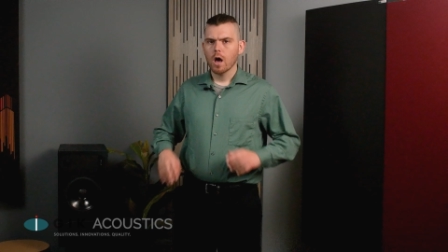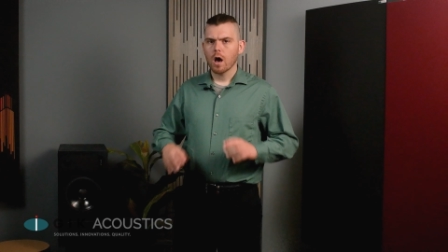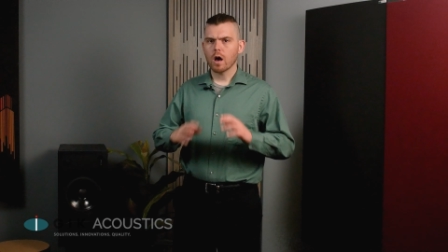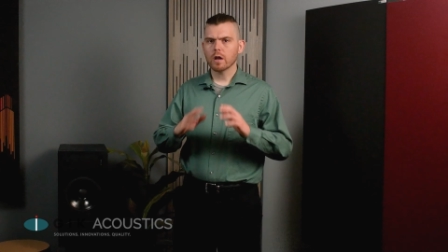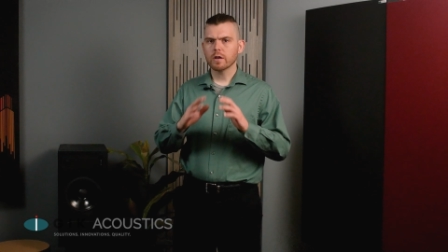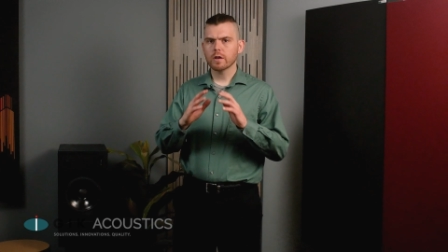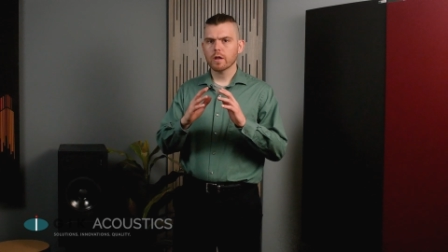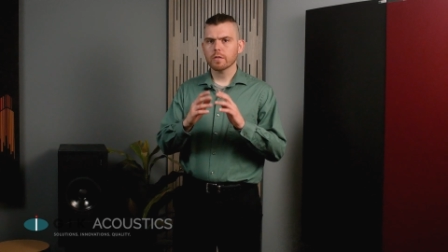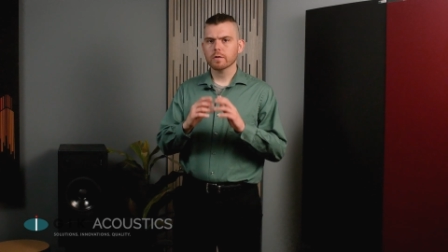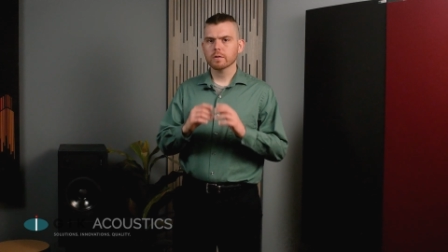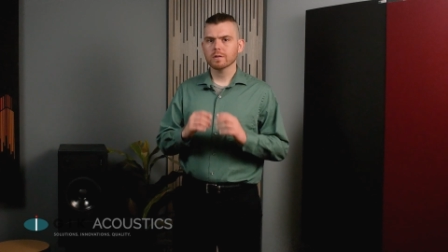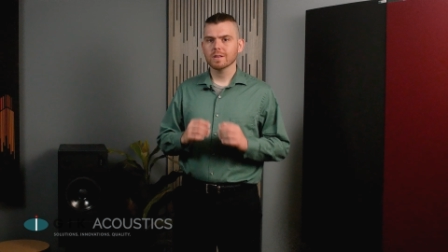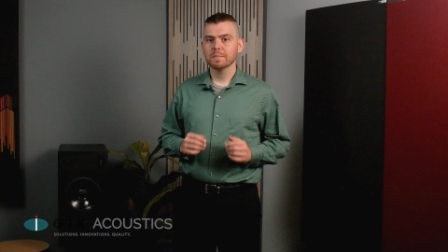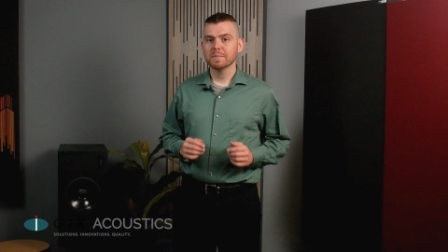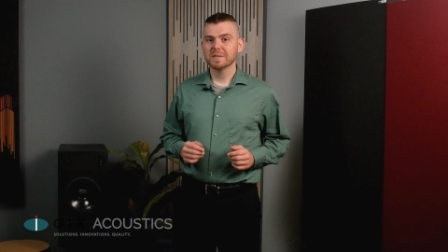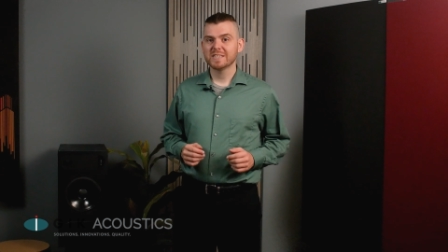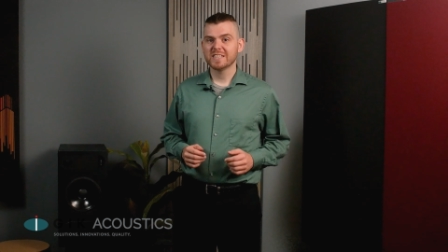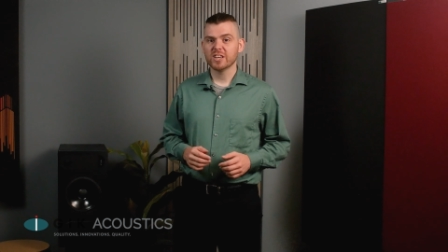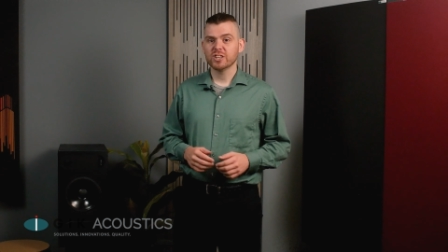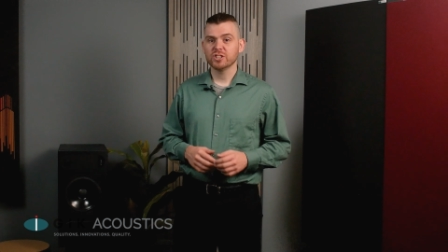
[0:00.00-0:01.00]
Another
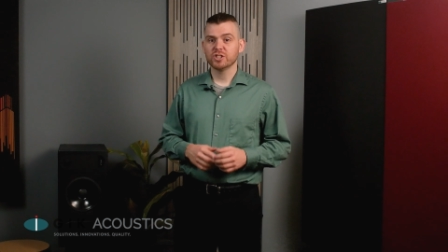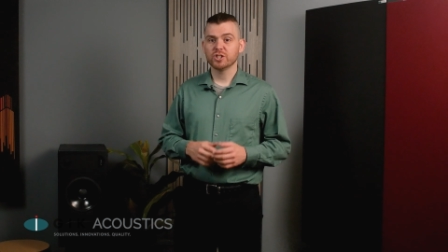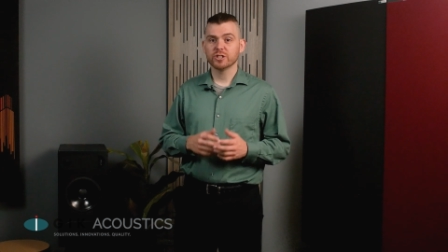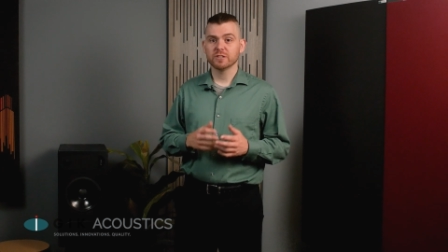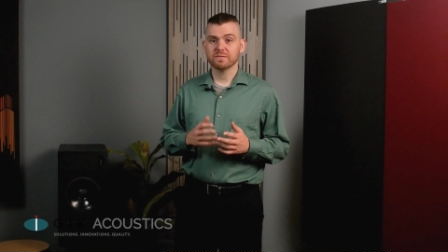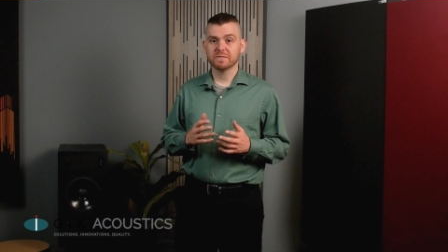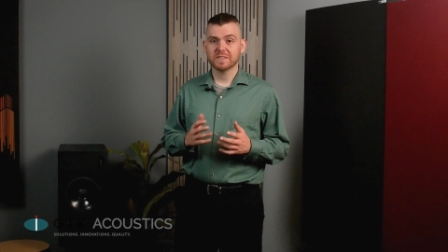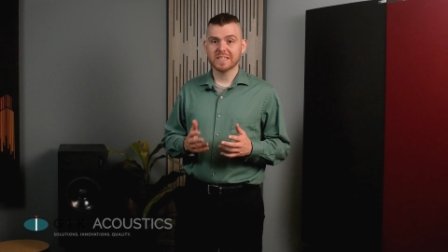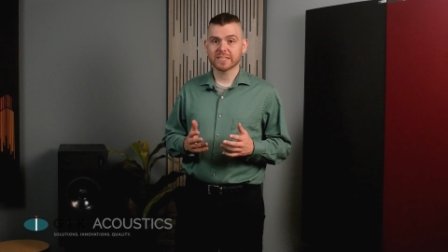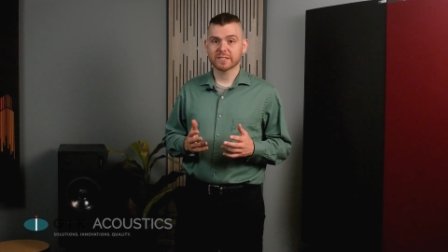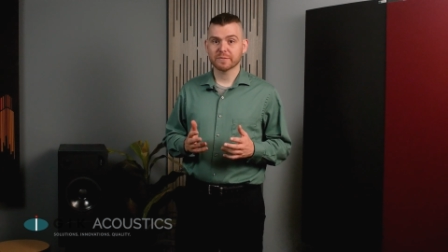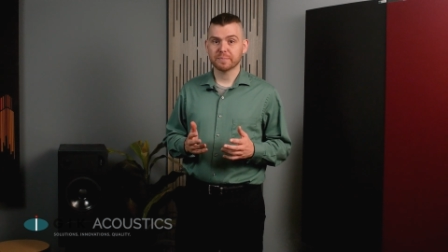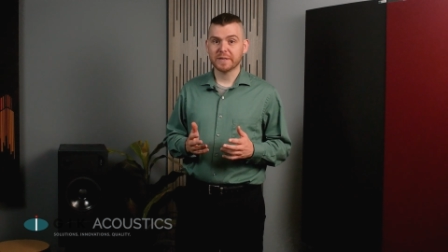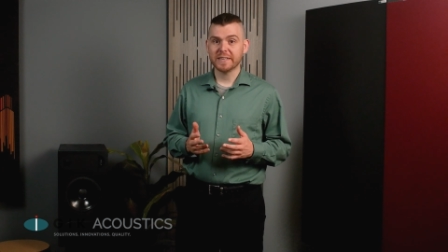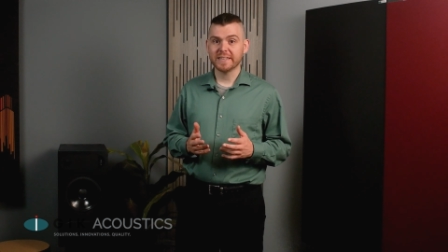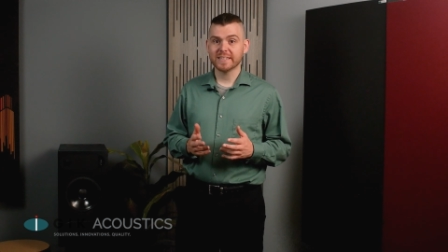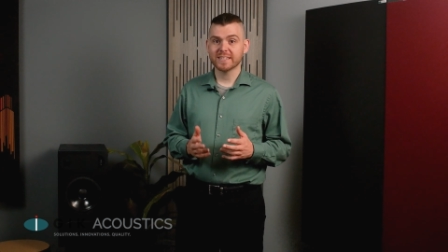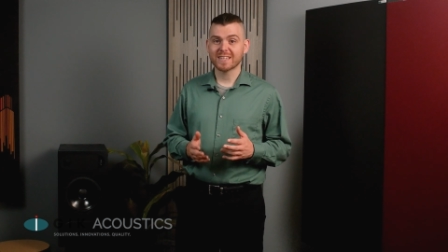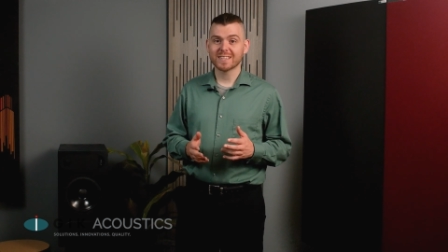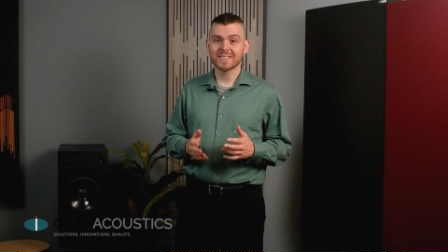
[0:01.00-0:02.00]
limitation of
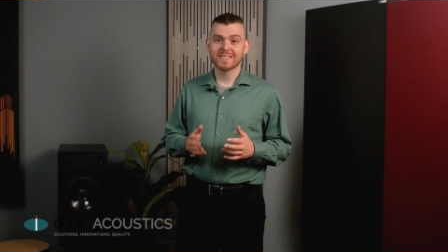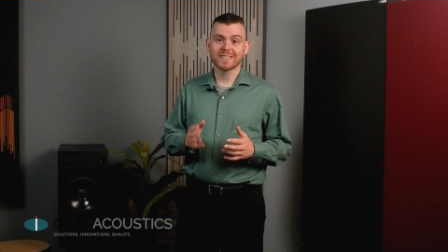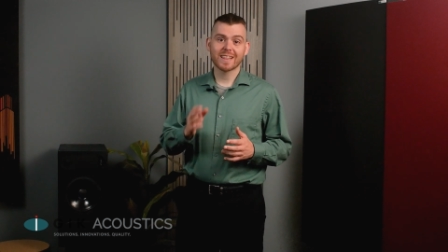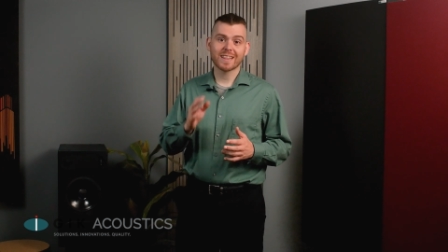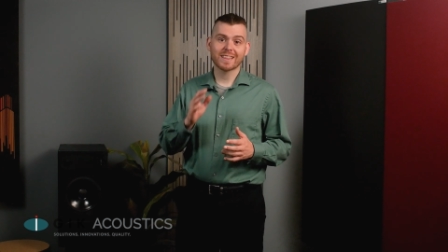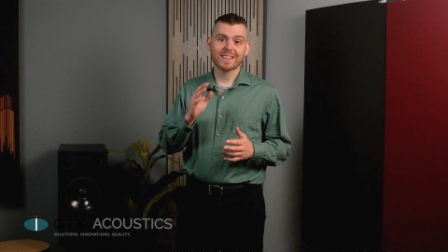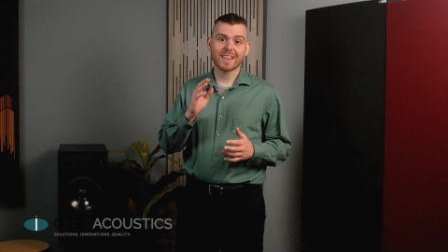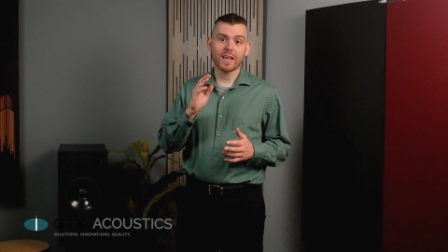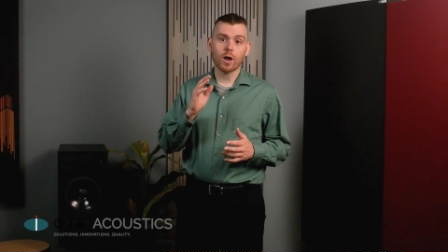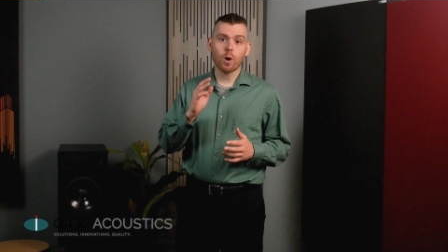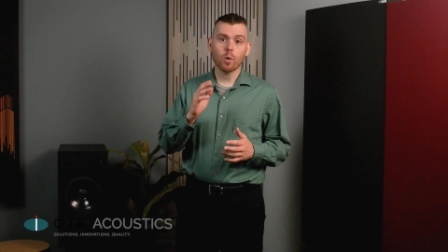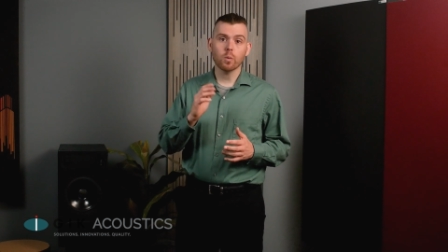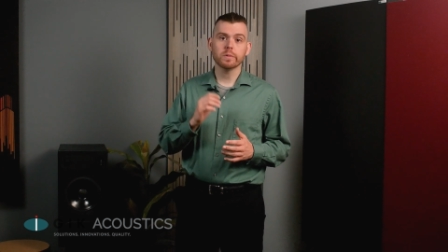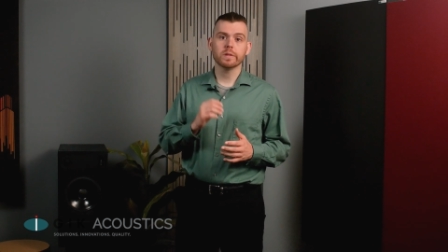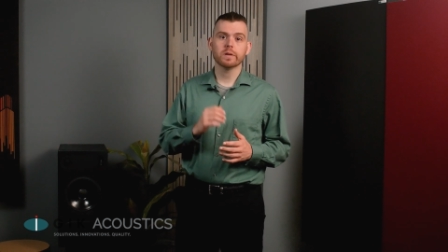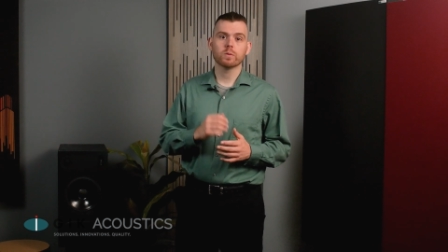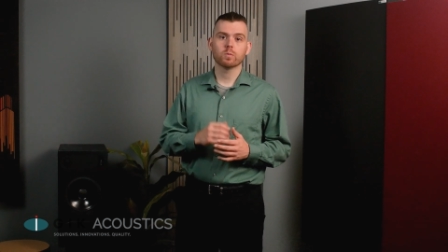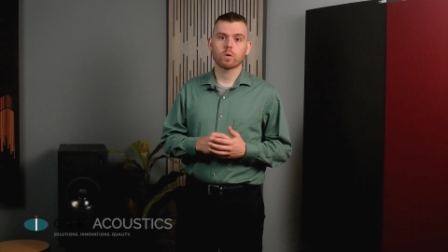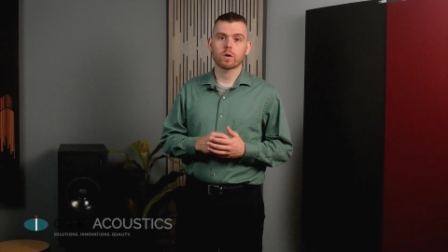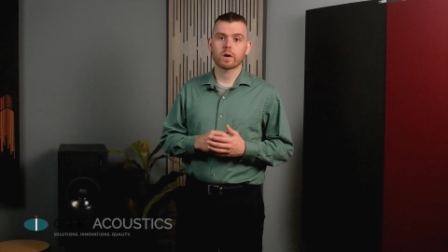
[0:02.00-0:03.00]
DSPs is that they
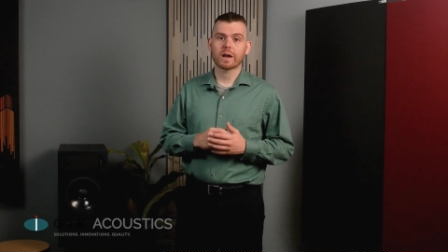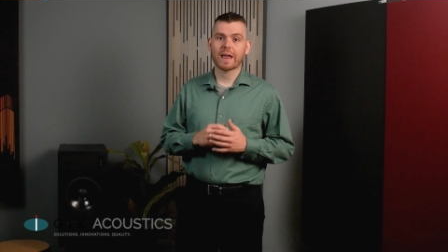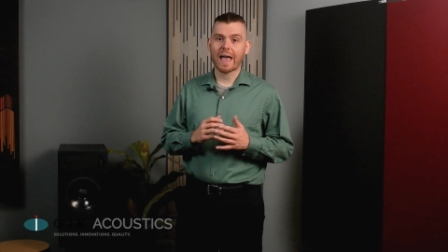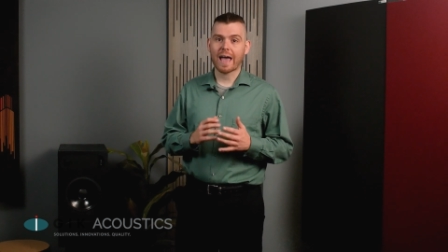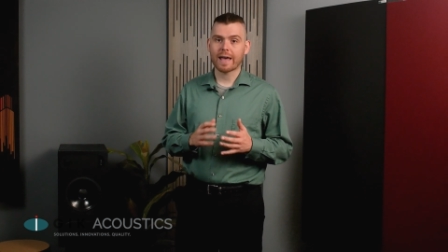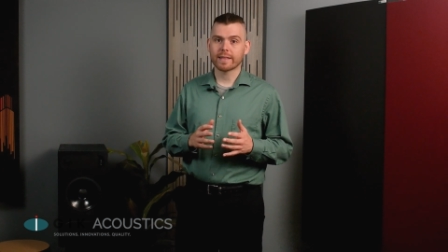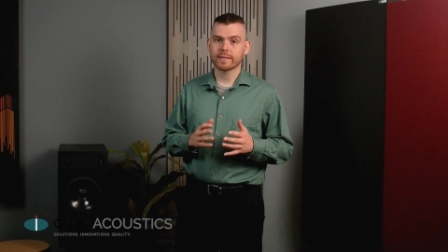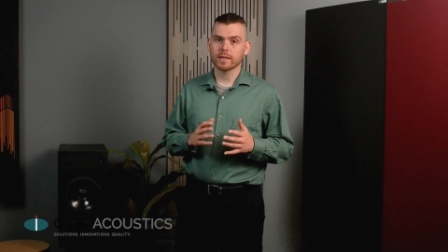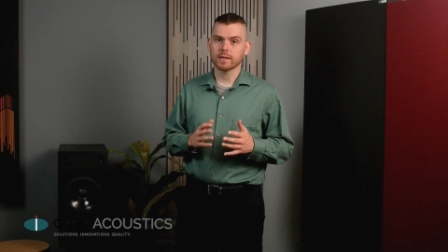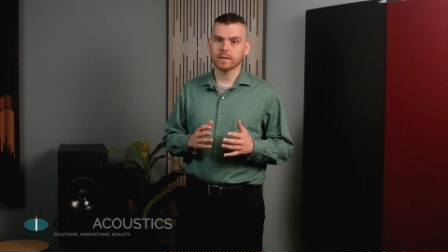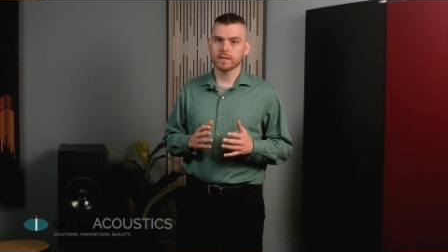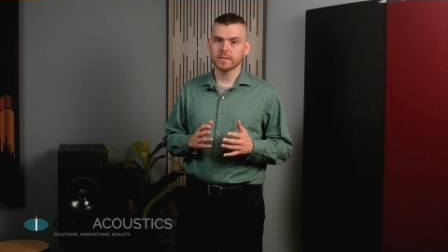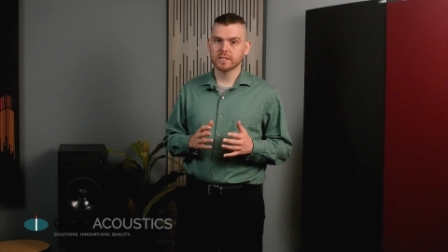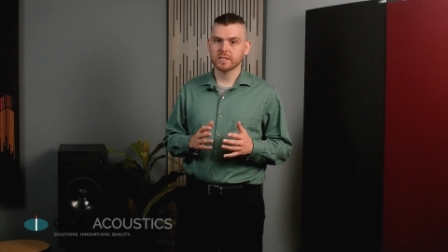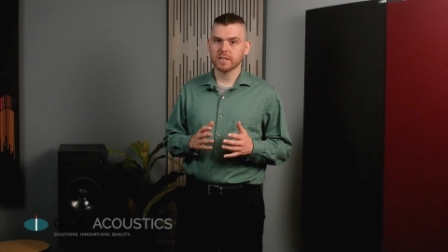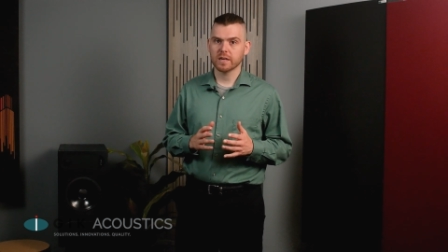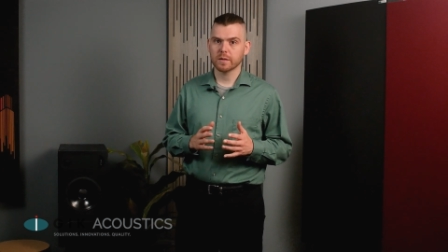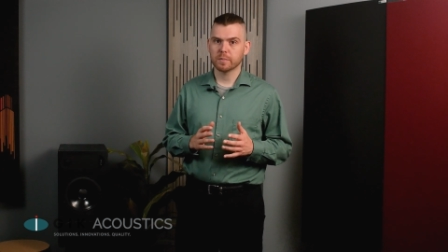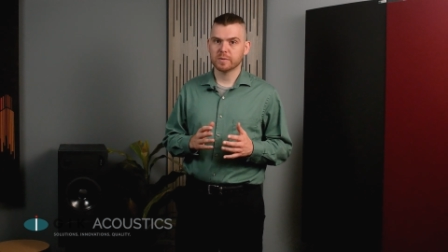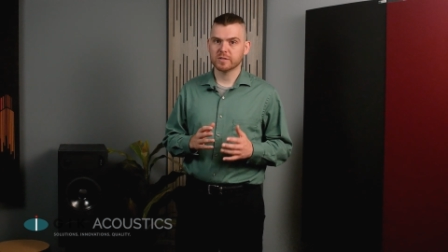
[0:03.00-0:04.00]
only work at the
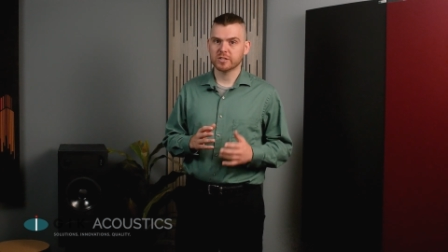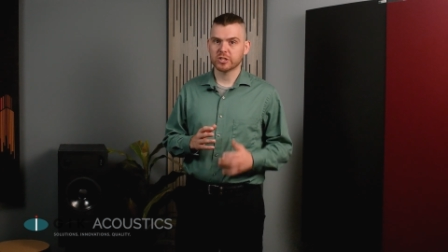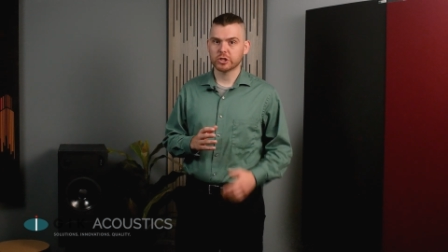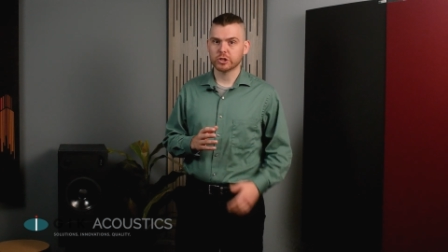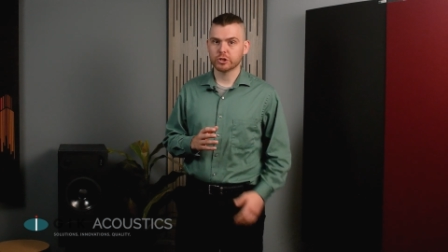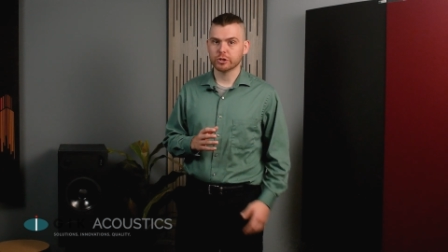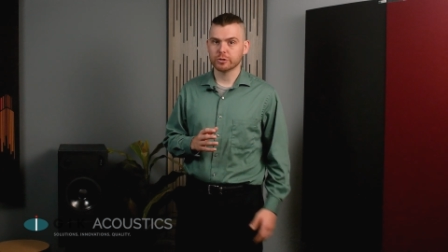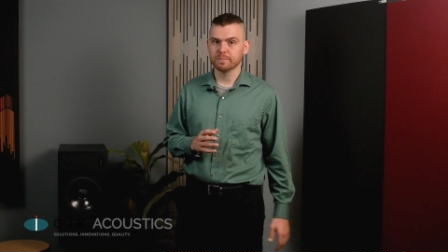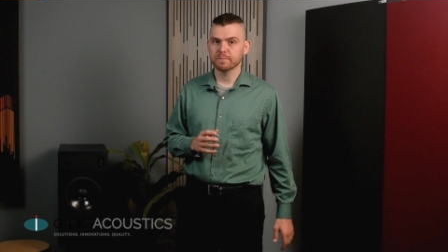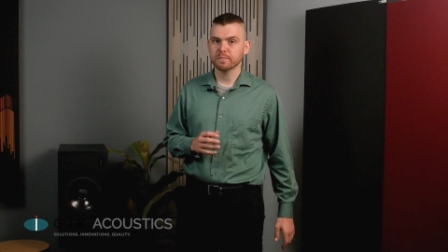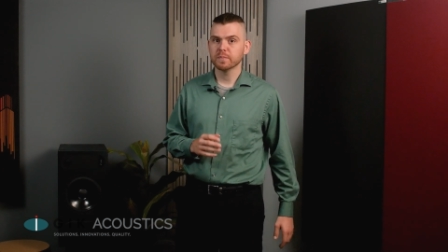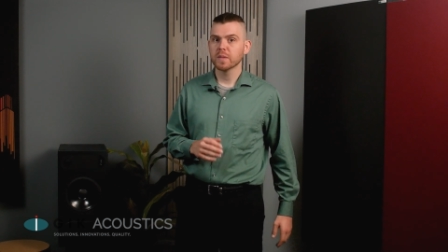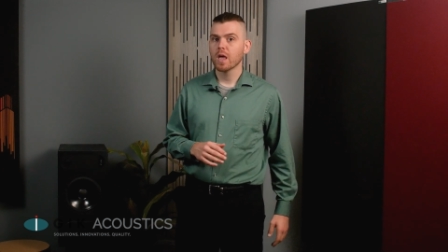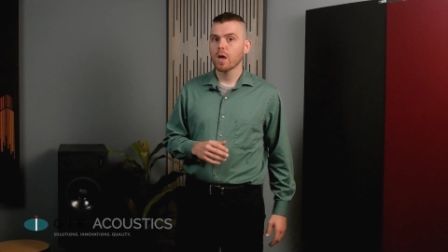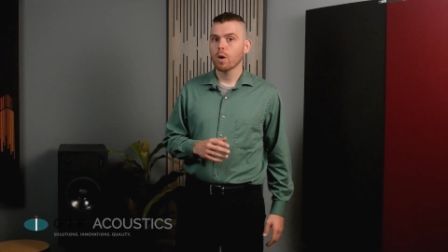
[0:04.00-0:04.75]
listening position,